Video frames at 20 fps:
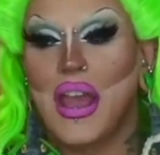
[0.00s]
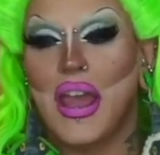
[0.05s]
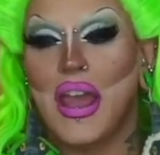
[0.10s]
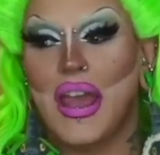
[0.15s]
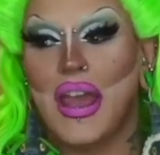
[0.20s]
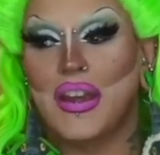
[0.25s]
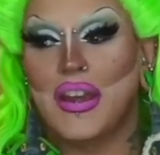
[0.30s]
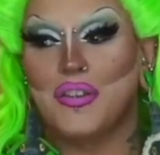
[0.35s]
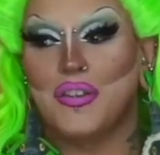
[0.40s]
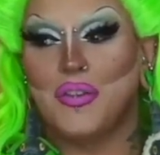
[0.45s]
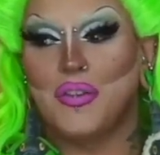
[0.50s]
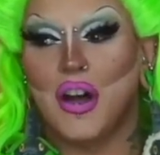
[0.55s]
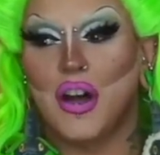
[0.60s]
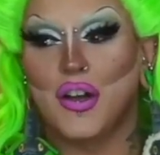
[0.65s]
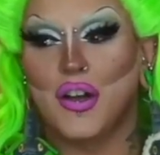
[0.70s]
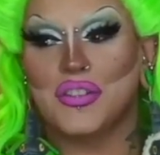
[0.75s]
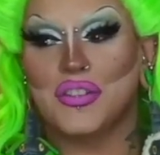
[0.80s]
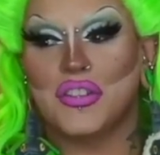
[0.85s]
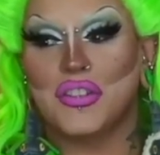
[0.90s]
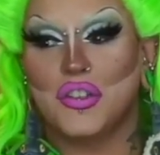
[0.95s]
and it
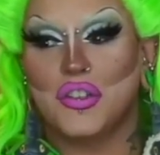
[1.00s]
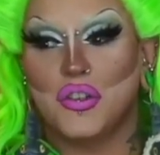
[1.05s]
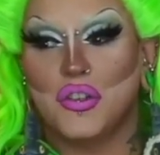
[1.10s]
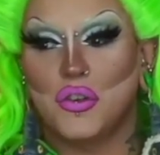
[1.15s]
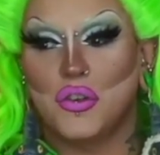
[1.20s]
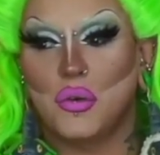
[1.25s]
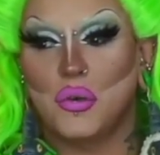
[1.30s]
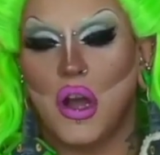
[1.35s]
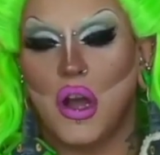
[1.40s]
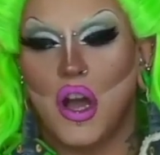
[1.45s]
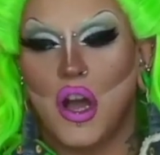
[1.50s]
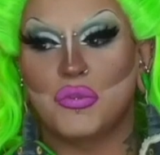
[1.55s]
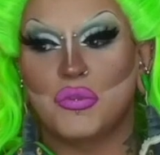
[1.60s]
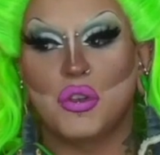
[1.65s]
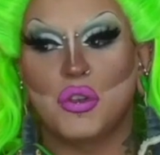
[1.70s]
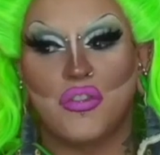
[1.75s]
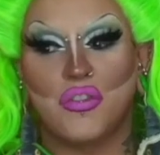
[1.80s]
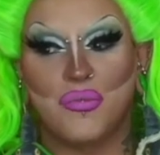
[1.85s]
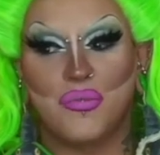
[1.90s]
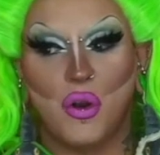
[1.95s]
evolves into
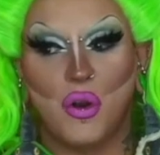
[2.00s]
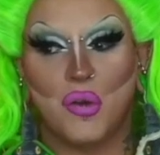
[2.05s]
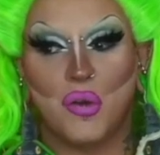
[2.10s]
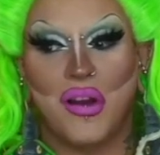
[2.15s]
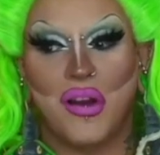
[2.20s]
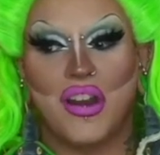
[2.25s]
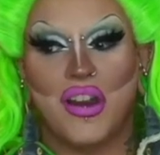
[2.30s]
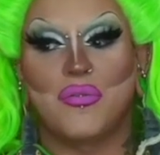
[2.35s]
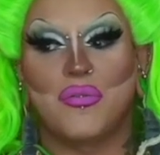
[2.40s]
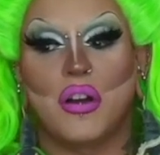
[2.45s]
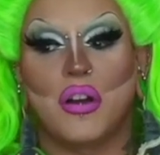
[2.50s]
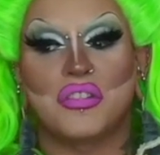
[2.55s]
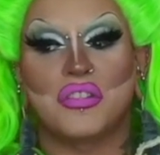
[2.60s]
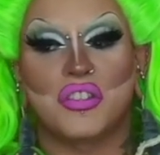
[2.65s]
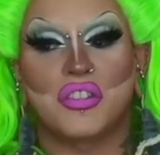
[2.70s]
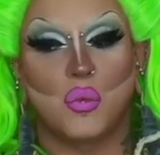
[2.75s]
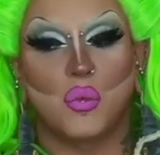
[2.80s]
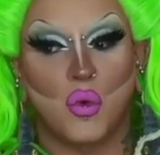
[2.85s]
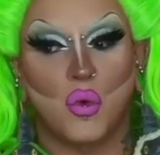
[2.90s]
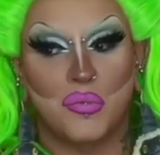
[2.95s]
two different Pokemon. It evolves
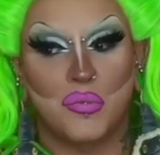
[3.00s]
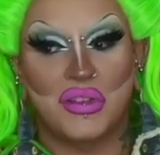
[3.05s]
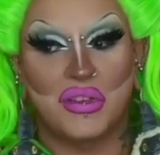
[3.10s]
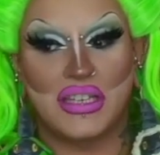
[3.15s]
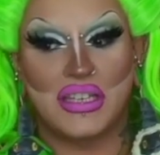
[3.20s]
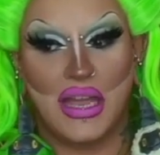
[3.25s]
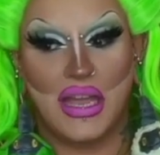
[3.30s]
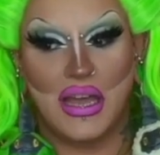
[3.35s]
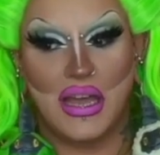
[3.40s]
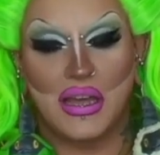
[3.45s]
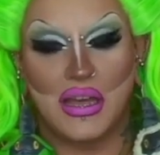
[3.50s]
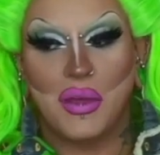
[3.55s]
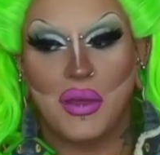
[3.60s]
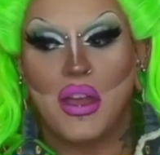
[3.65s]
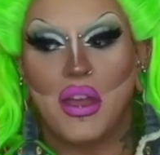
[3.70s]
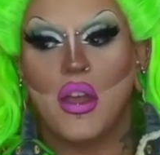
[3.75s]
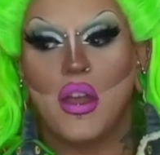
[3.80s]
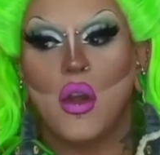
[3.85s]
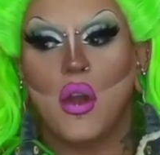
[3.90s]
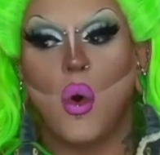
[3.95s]
into WormaDAMN,
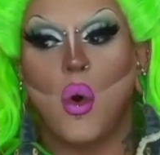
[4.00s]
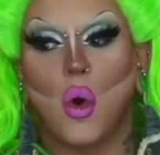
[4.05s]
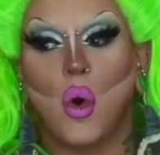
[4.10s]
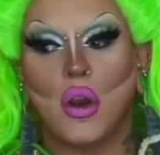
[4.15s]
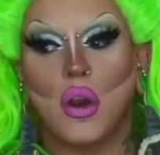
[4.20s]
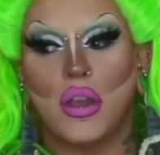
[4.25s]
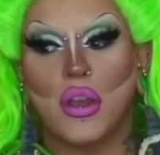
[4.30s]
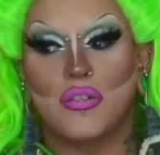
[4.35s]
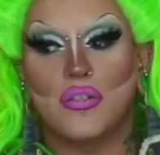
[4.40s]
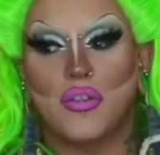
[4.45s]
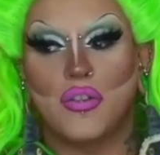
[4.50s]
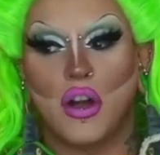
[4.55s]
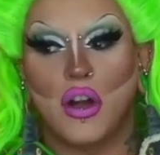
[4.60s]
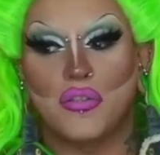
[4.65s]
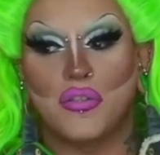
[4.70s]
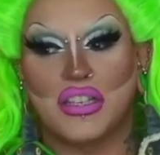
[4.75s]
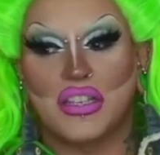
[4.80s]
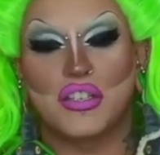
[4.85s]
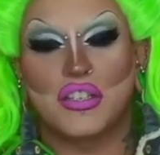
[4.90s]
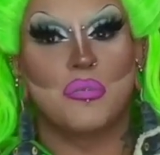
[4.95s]
or it
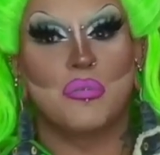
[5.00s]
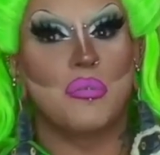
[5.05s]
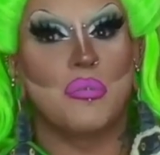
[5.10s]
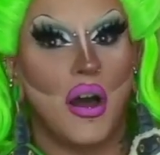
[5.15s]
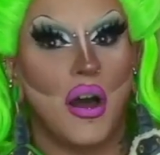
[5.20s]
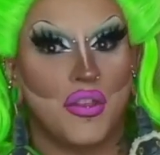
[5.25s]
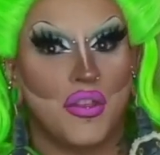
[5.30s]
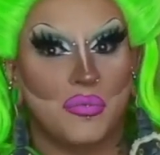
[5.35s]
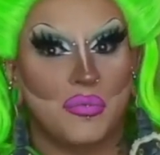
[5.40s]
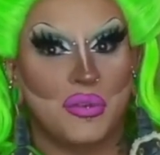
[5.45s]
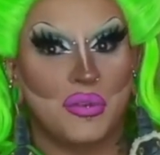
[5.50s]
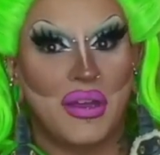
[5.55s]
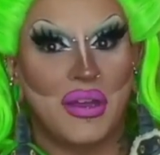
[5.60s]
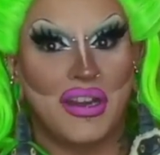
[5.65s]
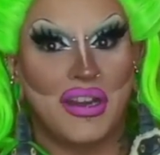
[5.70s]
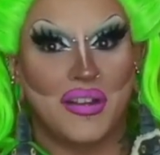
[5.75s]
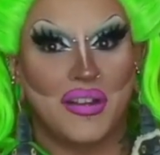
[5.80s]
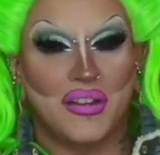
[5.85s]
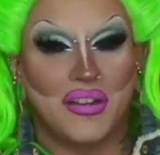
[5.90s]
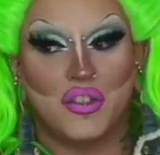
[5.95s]
evolves into Mothim,
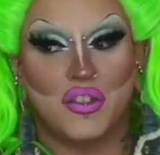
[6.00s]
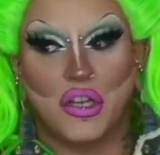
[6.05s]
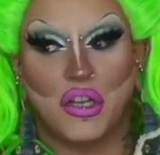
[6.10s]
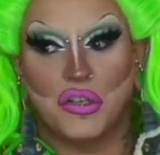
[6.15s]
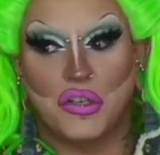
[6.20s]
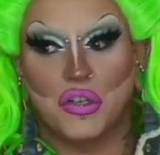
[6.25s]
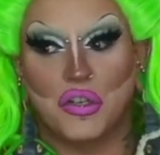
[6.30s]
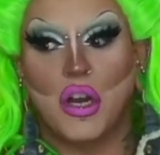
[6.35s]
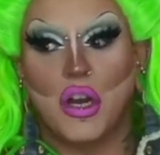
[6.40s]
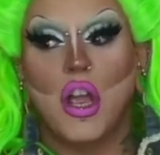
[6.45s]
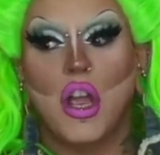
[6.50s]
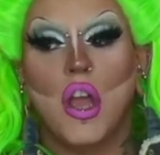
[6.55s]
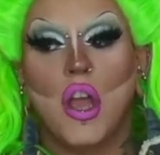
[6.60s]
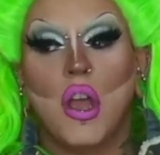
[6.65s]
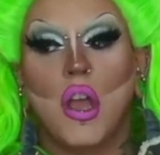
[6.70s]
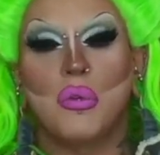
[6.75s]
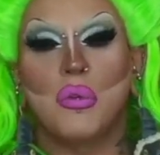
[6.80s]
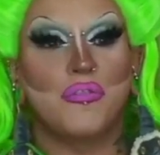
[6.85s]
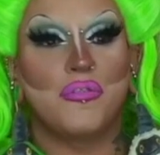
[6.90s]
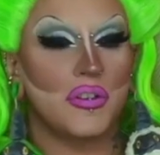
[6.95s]
depending on its gender.
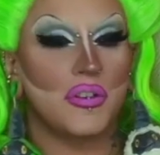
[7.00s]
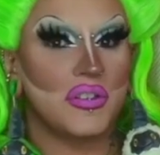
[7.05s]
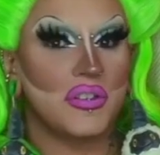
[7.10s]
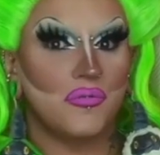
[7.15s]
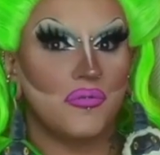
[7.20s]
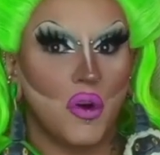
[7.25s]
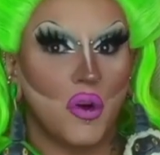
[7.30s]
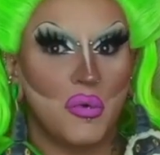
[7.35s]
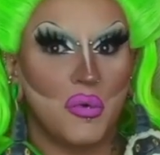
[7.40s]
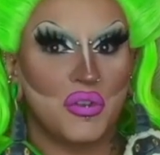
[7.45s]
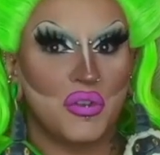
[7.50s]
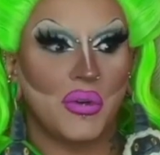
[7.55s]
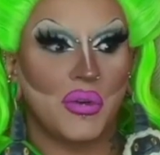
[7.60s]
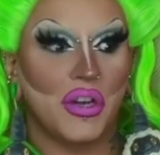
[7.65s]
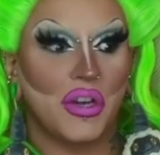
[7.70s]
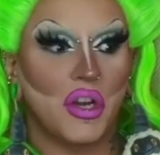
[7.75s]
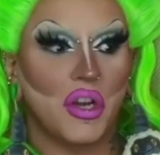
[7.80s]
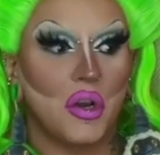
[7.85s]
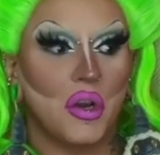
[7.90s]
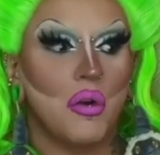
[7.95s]
But first and foremost, we're
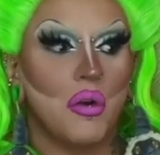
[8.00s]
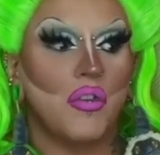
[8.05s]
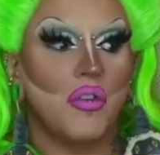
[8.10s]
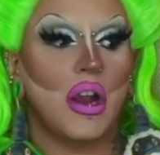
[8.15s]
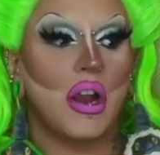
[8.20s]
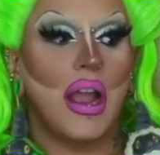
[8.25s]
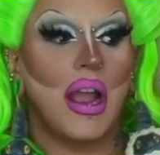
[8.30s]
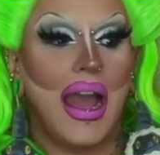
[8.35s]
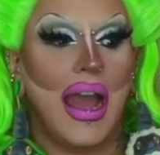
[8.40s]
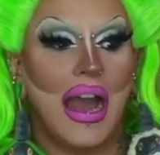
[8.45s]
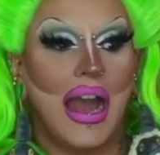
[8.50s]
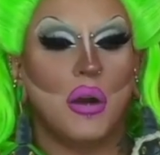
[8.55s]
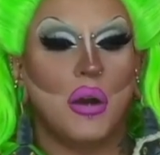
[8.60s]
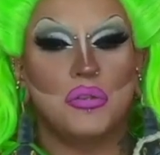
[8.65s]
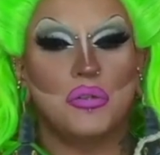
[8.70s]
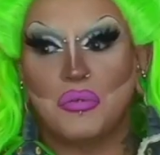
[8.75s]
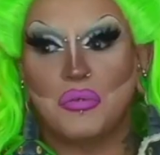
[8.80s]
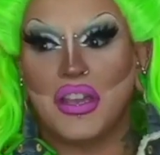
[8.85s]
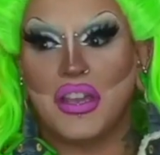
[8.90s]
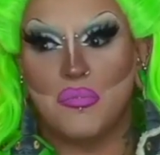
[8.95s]
going to go over
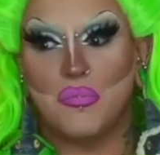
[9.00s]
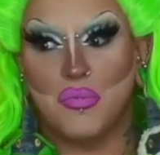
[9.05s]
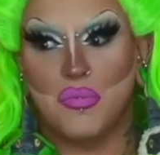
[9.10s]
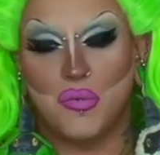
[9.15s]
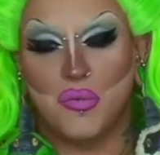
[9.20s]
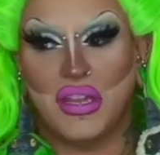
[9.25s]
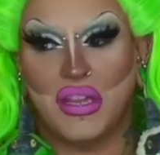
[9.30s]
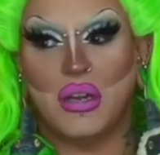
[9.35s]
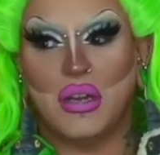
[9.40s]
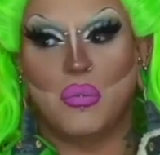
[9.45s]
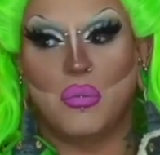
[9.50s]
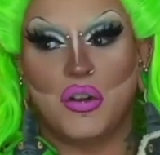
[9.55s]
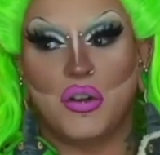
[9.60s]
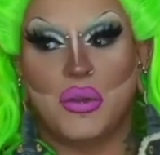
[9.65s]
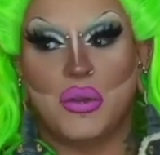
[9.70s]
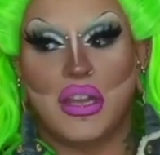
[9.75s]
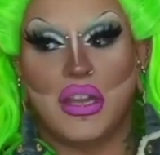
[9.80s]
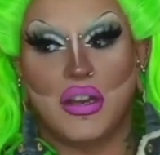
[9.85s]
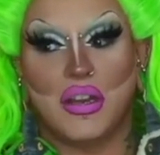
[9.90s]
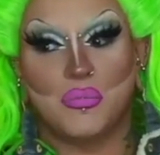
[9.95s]
how do we get Burmy and where
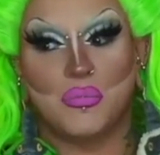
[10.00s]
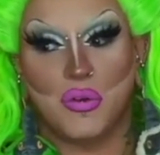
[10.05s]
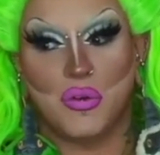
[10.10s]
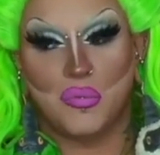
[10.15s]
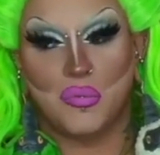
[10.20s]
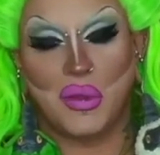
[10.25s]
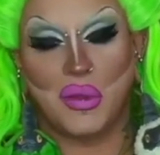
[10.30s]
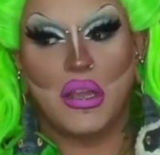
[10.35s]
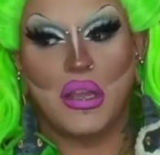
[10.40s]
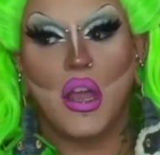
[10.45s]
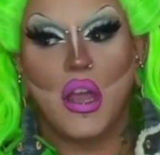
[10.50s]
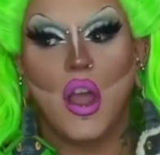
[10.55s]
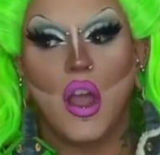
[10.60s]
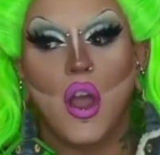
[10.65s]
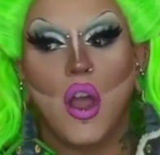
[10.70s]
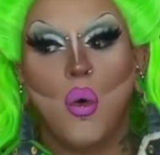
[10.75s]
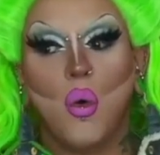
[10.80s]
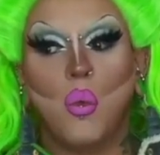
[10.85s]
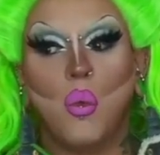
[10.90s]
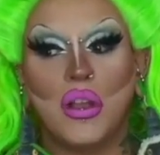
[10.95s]
do we get Burmy.
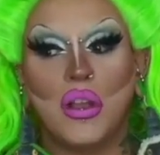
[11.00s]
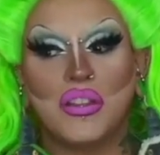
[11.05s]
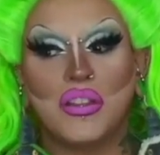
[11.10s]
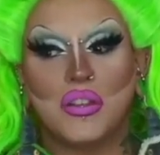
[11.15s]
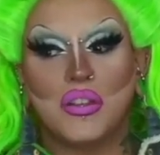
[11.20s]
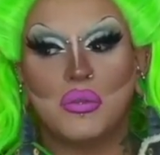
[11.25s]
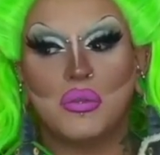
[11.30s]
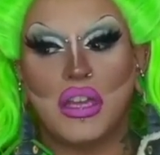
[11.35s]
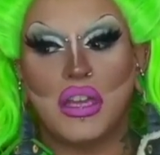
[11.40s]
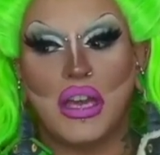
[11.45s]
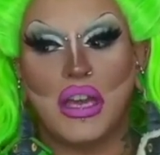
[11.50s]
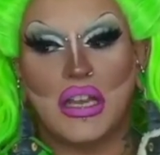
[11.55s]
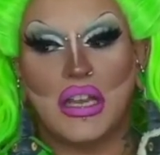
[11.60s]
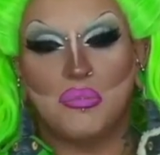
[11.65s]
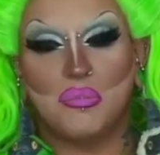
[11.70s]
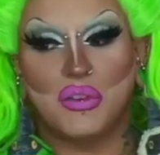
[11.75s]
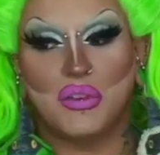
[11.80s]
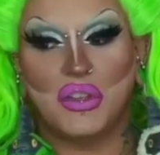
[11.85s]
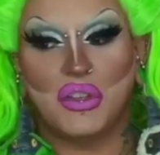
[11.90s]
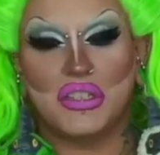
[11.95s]
Once you get
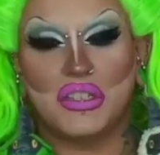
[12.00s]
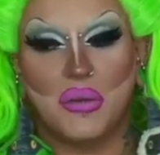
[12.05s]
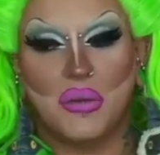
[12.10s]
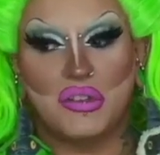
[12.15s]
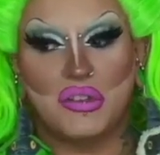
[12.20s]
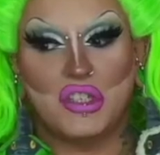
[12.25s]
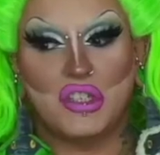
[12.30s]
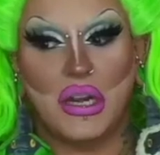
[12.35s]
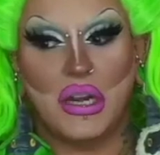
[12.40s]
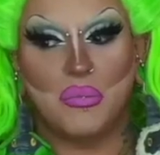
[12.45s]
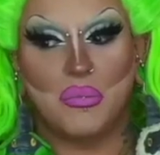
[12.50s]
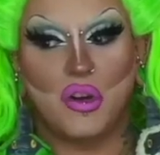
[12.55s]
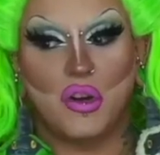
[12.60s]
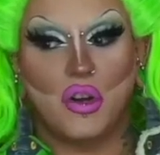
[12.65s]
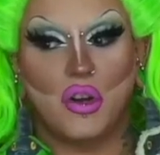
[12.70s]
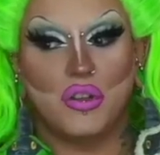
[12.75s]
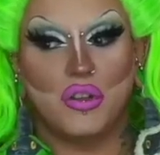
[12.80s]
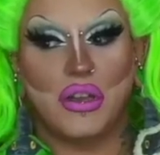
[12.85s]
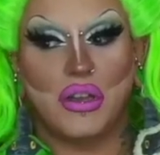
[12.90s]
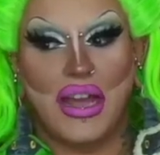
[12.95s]
in Brilliant Diamond Shining
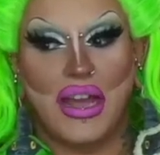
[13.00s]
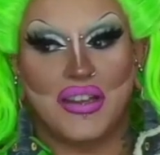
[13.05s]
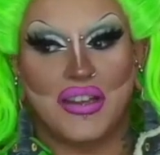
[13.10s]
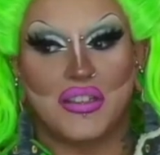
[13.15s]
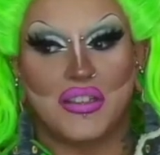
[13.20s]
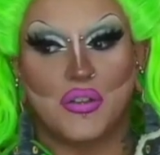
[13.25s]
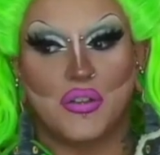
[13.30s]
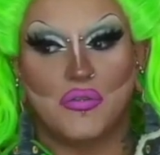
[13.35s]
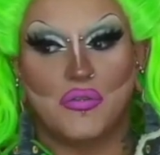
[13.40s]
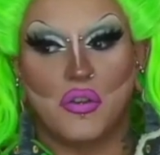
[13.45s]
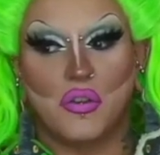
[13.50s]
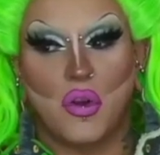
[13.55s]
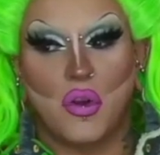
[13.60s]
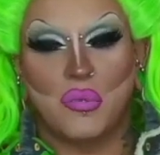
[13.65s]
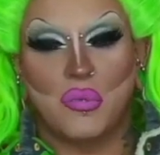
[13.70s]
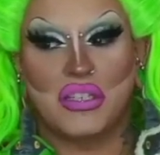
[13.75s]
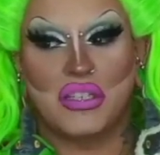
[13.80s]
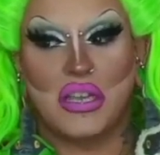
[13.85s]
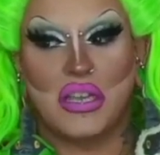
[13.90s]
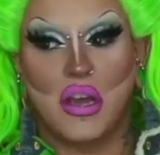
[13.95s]
Pearl, you get access to
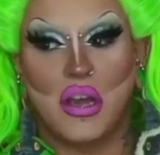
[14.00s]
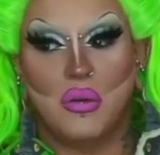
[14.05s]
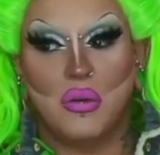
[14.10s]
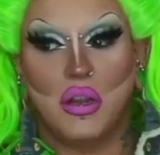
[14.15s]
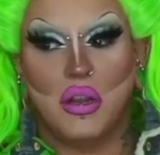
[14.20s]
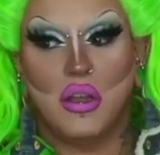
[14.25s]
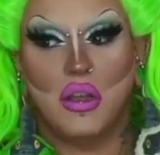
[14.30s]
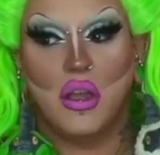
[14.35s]
WormaDAMN